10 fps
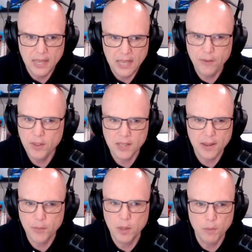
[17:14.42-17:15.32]
Even
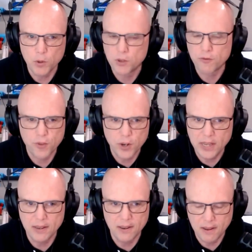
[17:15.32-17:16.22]
some of the most free
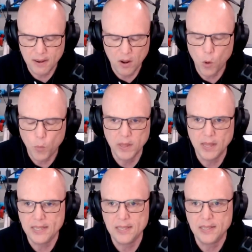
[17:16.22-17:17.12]
and open
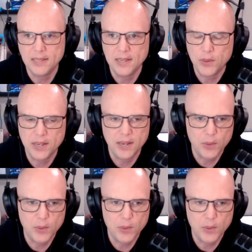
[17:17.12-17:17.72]
licenses out there.